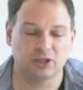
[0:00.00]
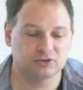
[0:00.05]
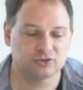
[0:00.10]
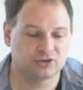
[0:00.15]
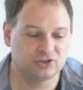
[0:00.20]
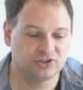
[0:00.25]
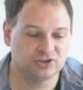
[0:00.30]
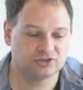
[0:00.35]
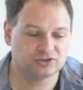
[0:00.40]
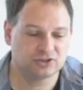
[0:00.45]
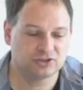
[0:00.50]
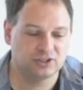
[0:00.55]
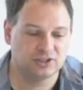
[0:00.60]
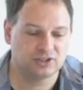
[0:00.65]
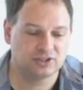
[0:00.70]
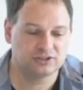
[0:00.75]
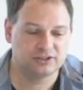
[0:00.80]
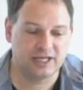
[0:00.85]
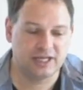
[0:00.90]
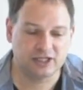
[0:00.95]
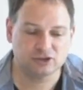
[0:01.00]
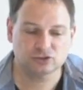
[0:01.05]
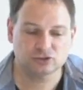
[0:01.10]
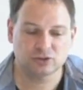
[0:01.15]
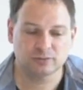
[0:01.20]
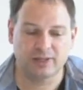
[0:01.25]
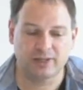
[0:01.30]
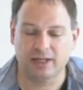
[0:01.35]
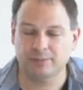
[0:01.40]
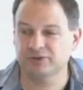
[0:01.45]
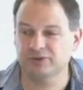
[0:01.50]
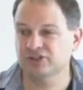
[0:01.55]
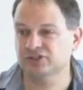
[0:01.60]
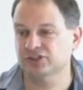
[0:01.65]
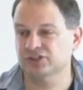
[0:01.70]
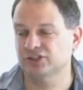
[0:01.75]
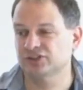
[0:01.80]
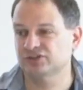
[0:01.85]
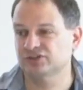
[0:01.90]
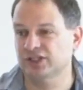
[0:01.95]
about these natural
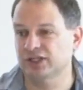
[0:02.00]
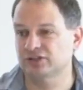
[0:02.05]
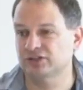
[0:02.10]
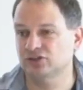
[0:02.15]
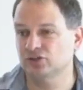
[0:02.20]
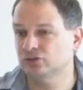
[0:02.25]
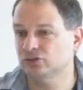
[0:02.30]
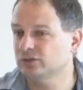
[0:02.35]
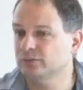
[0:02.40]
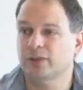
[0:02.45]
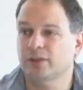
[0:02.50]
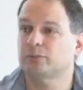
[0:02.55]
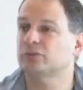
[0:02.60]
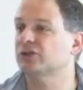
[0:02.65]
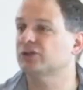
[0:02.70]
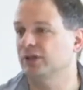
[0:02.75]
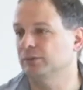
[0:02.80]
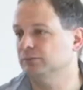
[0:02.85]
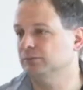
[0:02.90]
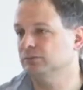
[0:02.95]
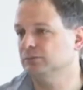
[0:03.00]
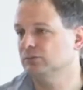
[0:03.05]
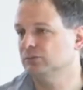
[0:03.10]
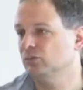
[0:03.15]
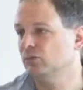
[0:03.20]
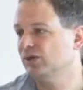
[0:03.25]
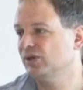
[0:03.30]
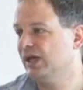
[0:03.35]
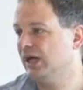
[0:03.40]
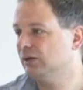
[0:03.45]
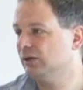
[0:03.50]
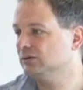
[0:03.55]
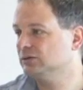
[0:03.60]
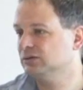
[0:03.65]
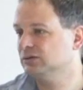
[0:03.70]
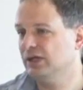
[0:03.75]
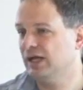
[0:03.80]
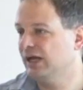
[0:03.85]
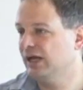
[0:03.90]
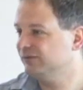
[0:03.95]
mappings is that you remember them without
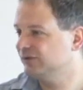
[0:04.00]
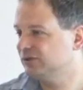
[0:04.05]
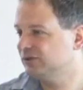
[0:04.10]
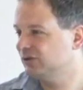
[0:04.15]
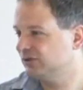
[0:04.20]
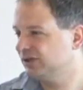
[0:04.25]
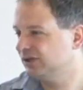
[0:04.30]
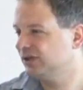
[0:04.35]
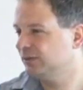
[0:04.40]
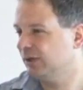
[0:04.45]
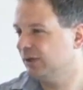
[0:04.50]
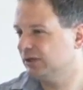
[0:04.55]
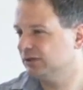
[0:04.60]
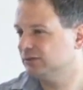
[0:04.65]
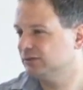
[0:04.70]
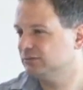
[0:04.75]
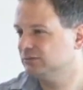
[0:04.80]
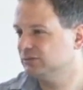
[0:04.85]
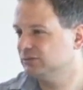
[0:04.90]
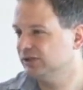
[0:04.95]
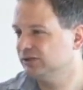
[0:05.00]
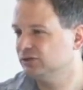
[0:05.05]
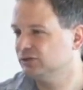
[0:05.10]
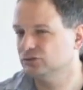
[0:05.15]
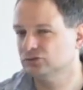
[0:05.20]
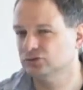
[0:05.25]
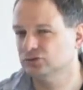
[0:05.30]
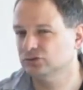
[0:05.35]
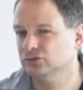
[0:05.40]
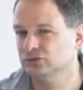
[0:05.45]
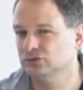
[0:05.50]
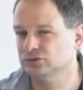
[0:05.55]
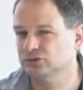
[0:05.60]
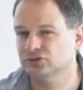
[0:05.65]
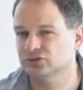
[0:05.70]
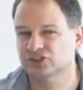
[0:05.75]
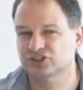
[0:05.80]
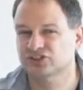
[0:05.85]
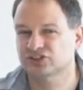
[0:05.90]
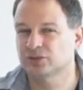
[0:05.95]
having to think about it, right? You, you'll,
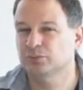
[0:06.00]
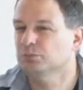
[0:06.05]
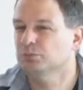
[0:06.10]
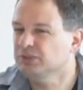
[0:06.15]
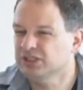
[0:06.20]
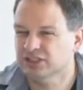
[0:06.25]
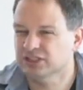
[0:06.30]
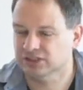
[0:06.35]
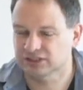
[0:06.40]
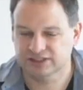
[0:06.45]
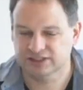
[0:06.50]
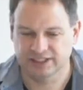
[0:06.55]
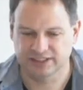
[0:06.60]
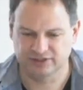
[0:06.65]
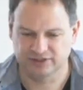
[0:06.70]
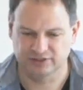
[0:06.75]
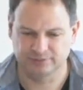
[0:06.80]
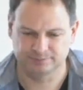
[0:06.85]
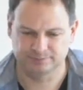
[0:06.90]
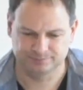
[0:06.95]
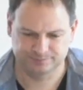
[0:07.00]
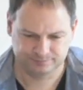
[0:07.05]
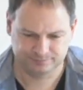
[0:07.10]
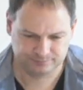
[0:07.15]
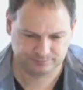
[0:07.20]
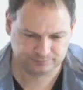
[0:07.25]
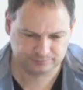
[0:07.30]
you'll just immediately get them.